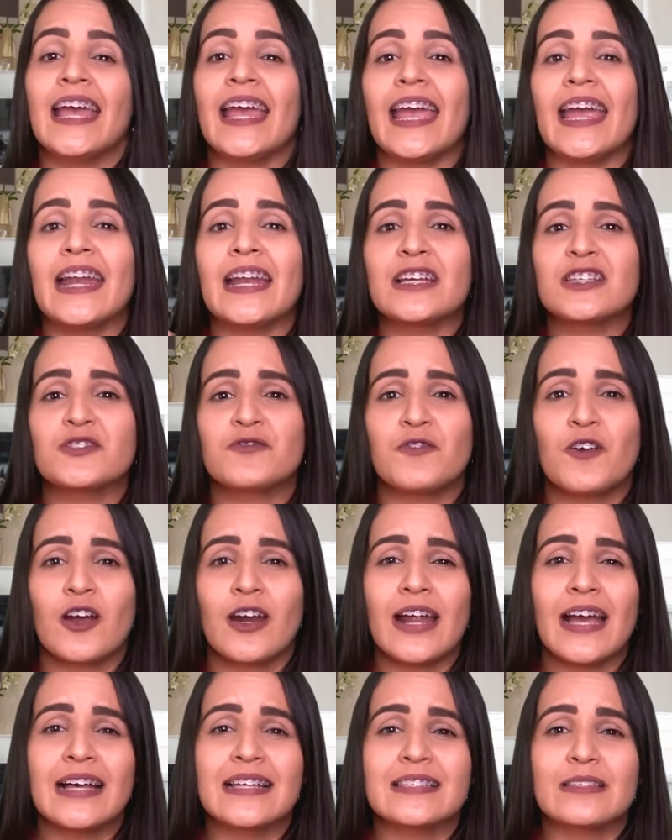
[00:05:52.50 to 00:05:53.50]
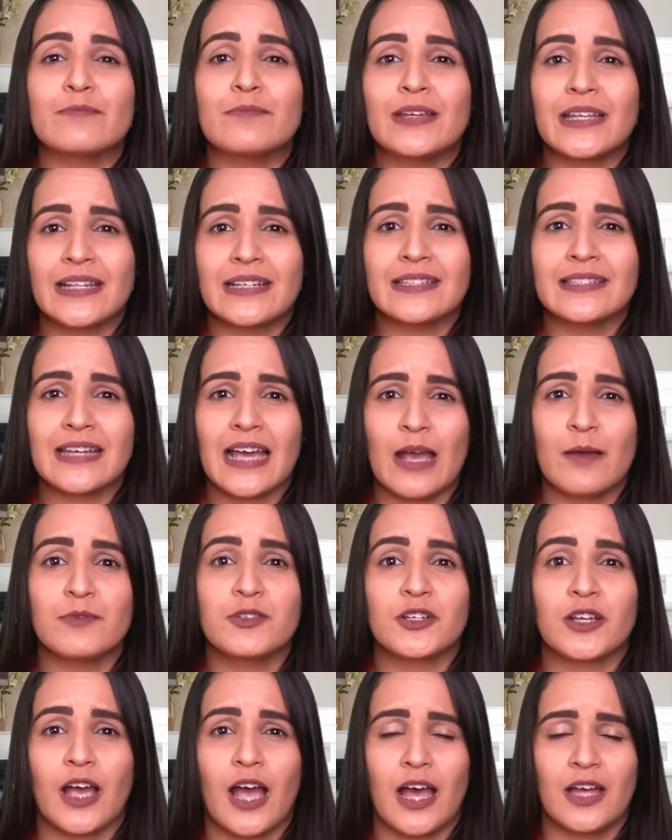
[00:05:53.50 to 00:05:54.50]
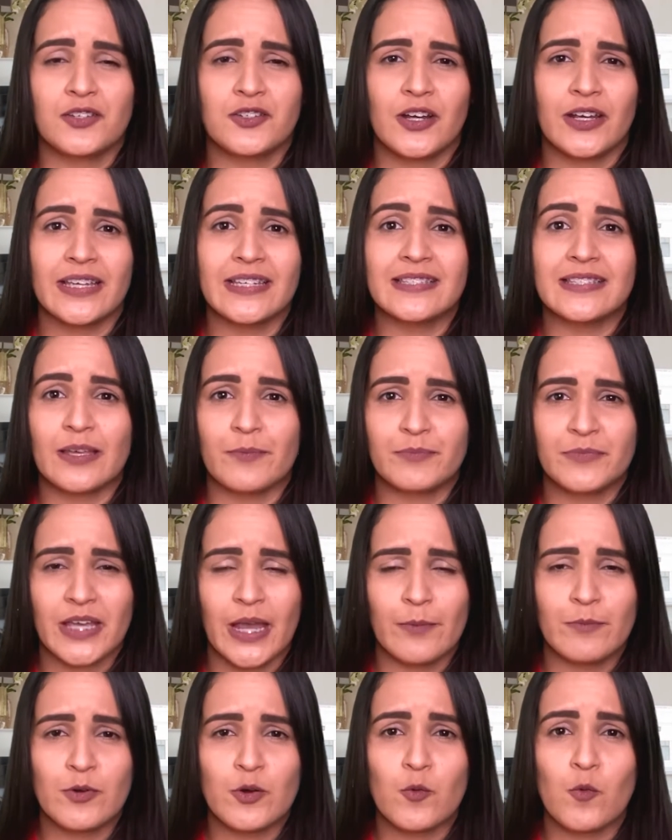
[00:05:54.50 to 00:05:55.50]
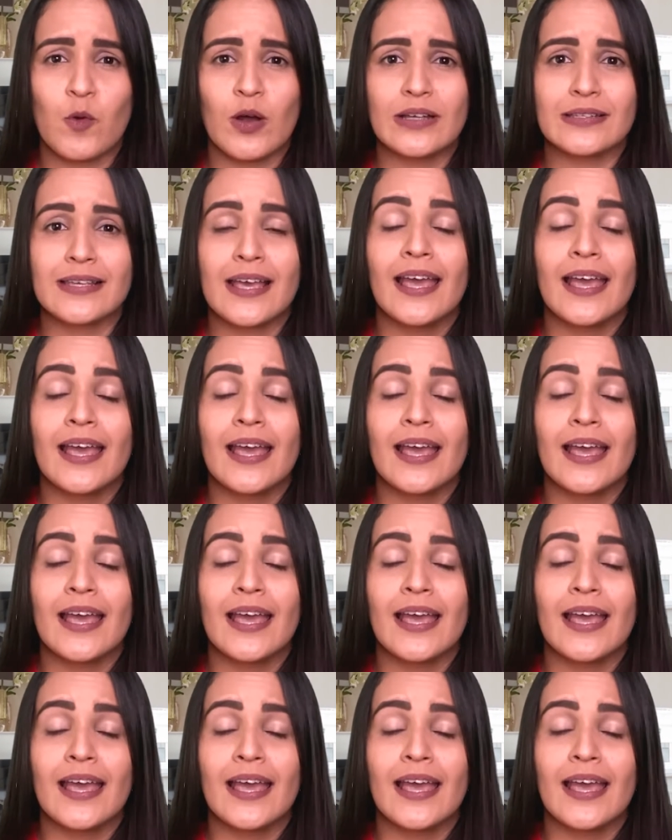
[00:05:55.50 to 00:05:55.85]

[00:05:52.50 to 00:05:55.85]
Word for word: And as far as the median time to contract in September was